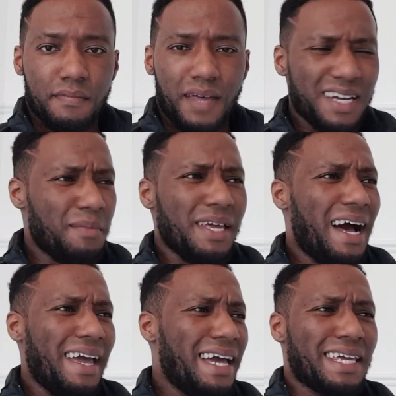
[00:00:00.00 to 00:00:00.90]
I'm going to be
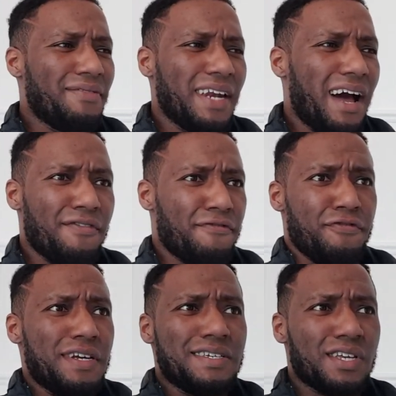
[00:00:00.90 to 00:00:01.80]
out here giving out
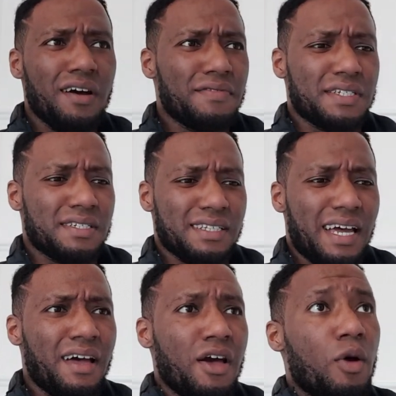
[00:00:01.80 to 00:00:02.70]
free services and
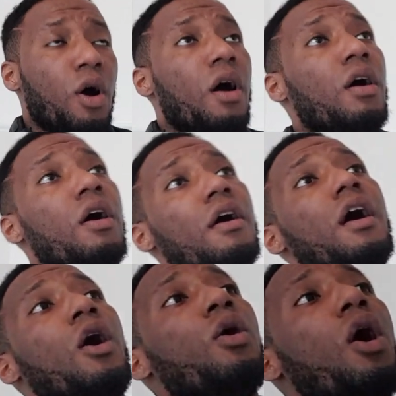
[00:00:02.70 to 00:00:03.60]
that. Oh,
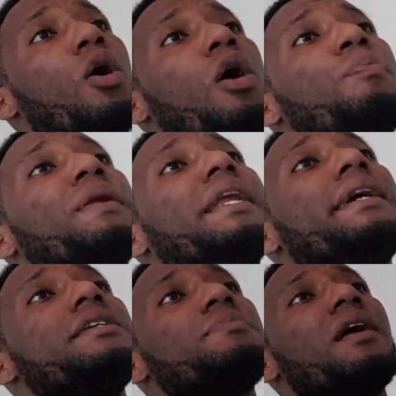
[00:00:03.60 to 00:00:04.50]
oh, oh
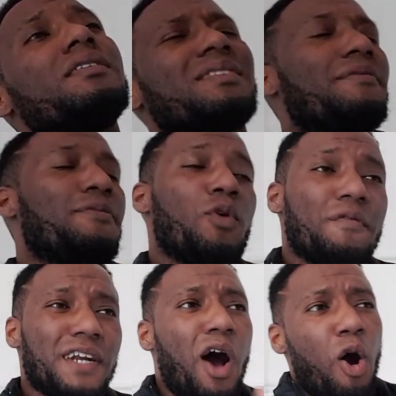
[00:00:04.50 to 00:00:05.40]
please, Mark!
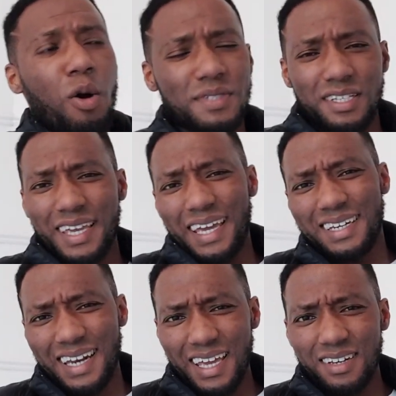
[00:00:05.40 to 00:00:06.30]
What, for the hopes of getting
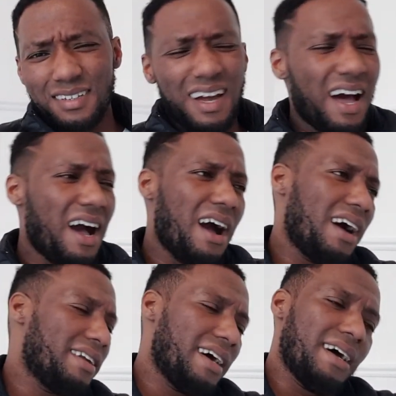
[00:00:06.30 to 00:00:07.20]
laid?
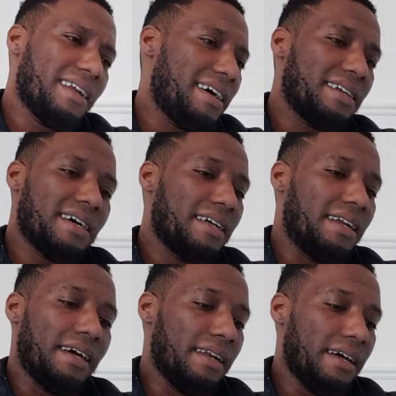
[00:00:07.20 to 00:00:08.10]
Nah, nah, nah, nah, nah,
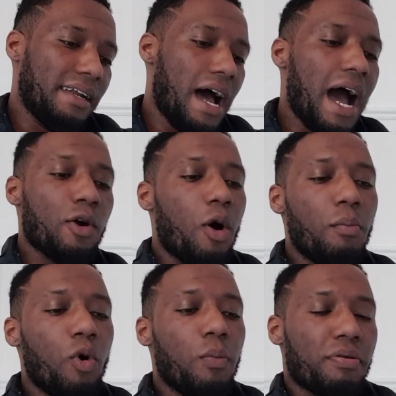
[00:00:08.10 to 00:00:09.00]
nah, nah, nah. I got
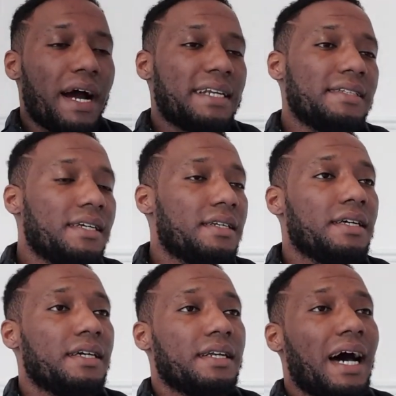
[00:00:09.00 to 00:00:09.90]
more pride and
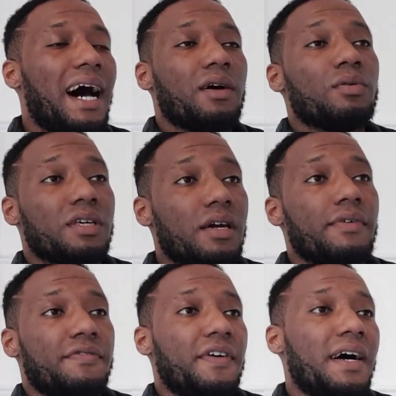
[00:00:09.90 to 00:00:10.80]
dignity and I don't give
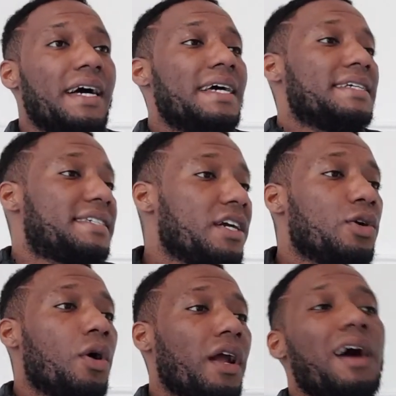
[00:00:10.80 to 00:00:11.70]
a fuck.
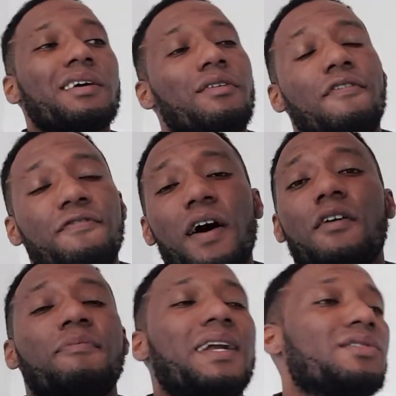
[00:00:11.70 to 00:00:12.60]
Single and I don't give a fuck
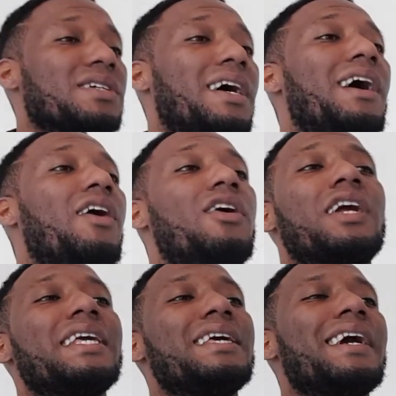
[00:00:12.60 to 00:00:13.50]
if man on, on a
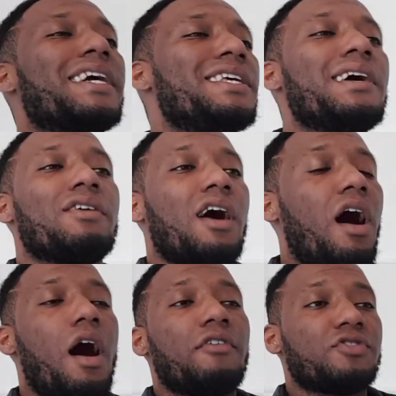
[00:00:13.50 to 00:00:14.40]
year, year and a
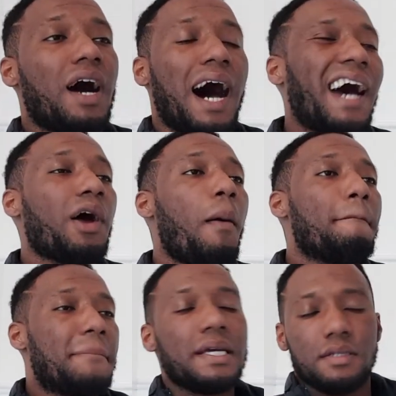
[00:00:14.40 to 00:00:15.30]
half drought. I
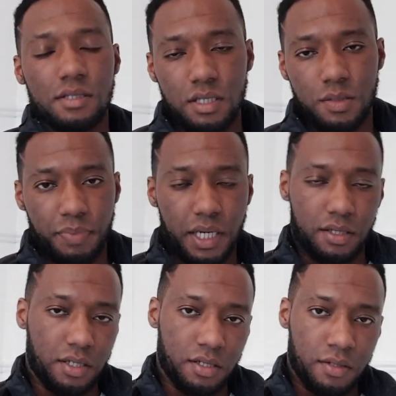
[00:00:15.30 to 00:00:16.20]
don't business
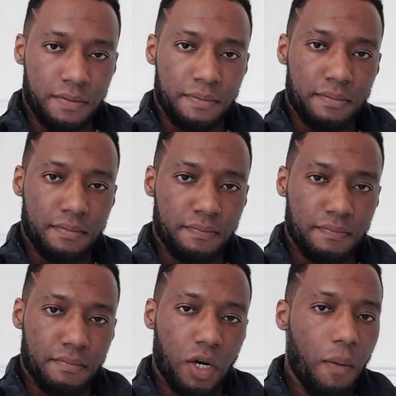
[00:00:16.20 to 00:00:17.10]
blood.
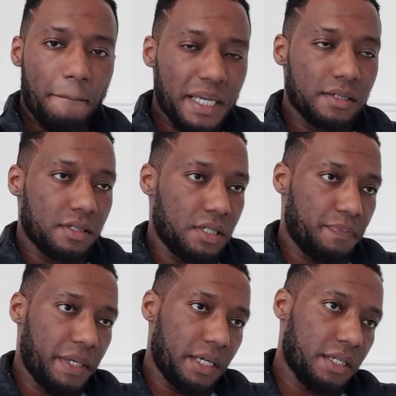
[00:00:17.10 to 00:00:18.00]
I don't business
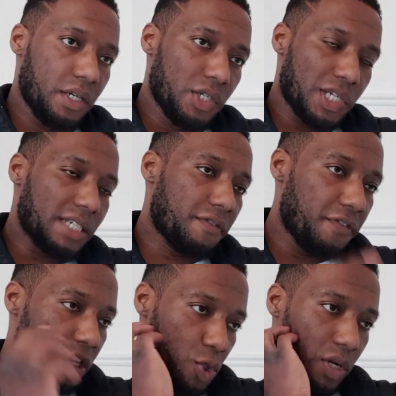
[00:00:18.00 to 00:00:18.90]
blood. So that's the
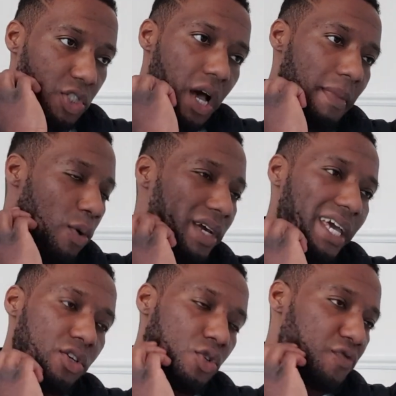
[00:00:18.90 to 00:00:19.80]
first one. Certain man will
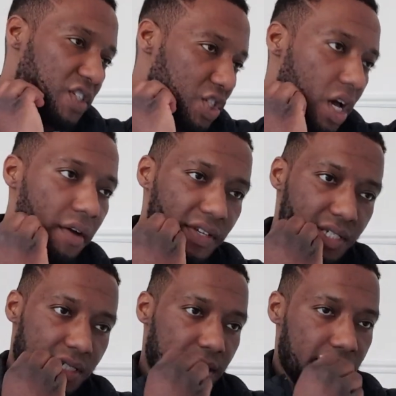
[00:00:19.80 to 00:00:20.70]
get used for
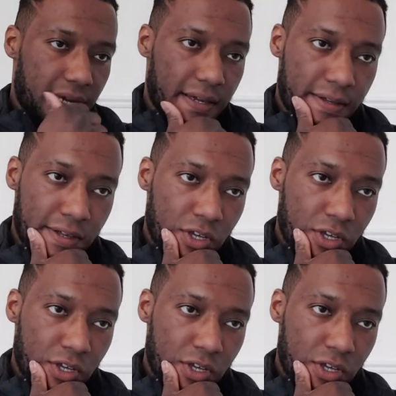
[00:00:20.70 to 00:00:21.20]
services and that.